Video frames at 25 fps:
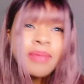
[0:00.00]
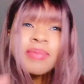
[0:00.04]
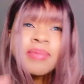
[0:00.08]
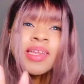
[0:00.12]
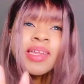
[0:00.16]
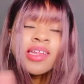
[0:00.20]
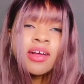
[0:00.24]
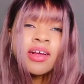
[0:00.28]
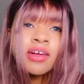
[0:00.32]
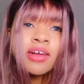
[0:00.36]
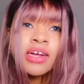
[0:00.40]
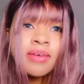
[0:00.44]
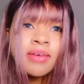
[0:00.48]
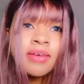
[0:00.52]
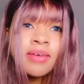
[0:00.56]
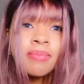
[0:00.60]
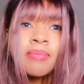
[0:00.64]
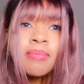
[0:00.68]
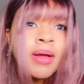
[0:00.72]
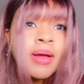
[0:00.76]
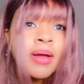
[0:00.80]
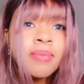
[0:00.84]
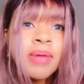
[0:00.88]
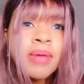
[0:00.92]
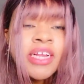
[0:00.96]
I'm sorry.
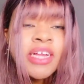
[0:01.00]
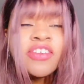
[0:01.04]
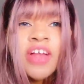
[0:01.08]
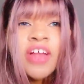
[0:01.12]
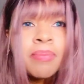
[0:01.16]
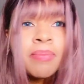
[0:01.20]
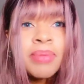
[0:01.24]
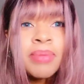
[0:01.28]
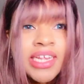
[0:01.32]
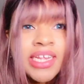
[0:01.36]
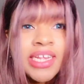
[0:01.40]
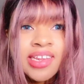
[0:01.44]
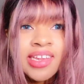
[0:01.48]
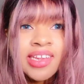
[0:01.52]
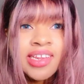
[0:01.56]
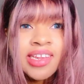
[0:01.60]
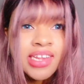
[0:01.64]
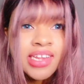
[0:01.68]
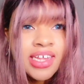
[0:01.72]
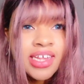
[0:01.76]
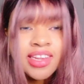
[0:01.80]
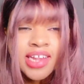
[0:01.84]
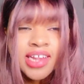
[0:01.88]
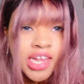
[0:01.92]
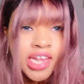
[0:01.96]
My, my,
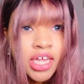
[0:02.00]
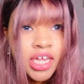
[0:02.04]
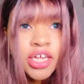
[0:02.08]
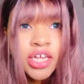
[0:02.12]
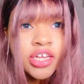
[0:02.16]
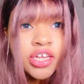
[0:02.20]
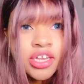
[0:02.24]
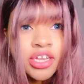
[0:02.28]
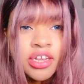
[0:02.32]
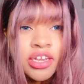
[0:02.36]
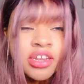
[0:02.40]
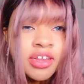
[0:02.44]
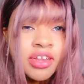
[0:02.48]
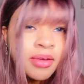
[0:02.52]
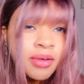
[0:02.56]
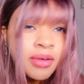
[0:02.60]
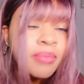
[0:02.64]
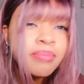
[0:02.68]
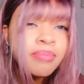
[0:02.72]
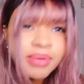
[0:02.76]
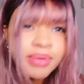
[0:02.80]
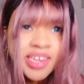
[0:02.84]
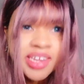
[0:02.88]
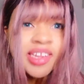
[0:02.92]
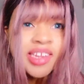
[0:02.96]
Japanese isn't good.
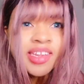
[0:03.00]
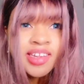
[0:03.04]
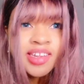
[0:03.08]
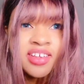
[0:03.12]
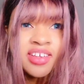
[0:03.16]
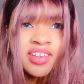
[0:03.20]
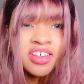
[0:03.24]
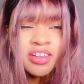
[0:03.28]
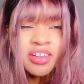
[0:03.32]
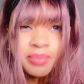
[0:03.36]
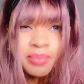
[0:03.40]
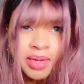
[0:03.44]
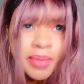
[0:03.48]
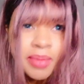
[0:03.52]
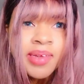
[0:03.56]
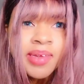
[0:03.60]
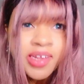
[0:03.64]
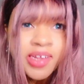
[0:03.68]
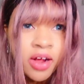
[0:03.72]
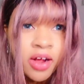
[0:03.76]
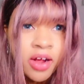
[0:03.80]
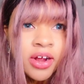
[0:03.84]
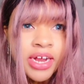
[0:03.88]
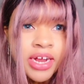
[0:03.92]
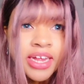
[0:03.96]
Please excuse me. I'm
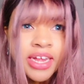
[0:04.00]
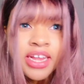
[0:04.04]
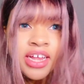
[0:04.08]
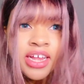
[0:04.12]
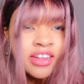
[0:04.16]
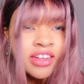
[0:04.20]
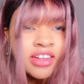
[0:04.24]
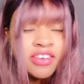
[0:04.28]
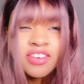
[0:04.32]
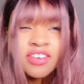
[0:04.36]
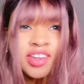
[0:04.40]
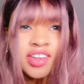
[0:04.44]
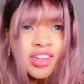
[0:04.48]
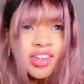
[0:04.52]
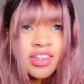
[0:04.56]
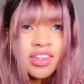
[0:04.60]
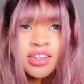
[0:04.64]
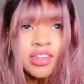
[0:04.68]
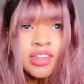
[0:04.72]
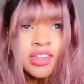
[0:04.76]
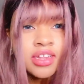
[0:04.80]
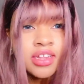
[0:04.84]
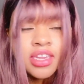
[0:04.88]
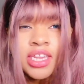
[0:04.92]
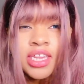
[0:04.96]
sorry. Just
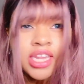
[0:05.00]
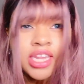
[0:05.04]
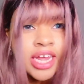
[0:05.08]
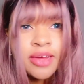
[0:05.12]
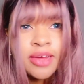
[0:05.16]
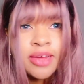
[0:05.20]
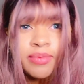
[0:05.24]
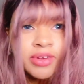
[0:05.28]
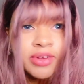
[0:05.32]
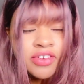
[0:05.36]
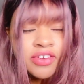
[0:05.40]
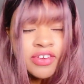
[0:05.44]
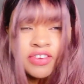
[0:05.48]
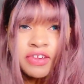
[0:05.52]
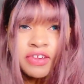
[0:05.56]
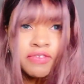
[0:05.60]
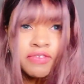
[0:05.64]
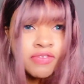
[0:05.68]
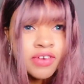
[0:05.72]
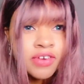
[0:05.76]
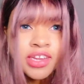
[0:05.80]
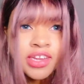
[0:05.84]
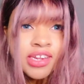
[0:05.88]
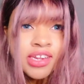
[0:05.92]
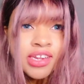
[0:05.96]
language
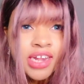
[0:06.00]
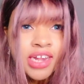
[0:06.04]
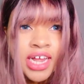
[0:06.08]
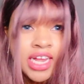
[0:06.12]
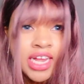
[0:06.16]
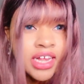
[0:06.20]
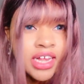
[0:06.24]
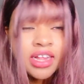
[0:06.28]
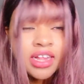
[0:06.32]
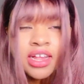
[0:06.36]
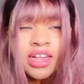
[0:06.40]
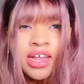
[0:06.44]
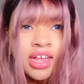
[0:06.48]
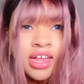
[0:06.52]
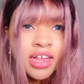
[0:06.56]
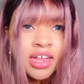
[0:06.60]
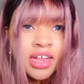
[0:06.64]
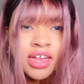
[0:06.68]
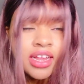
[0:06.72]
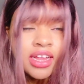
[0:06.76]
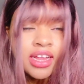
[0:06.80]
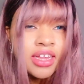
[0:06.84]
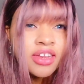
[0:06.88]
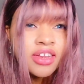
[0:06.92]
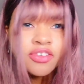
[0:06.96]
difference.
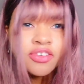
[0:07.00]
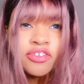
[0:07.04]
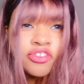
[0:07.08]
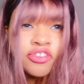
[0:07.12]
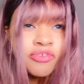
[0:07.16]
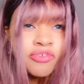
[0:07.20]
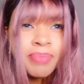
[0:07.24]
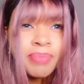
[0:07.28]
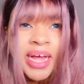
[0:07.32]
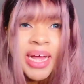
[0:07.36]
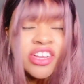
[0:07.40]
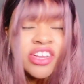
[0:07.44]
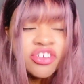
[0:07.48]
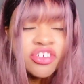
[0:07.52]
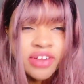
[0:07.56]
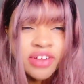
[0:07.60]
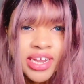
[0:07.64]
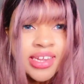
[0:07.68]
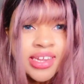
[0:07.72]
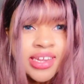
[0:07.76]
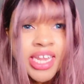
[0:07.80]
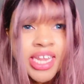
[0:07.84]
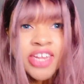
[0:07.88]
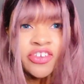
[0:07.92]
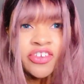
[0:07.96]
Bad
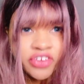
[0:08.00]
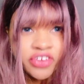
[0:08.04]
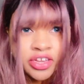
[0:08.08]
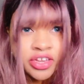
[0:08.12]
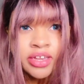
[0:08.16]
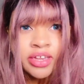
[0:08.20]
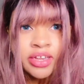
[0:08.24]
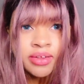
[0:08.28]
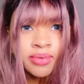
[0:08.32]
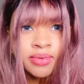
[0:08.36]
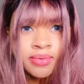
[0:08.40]
translation.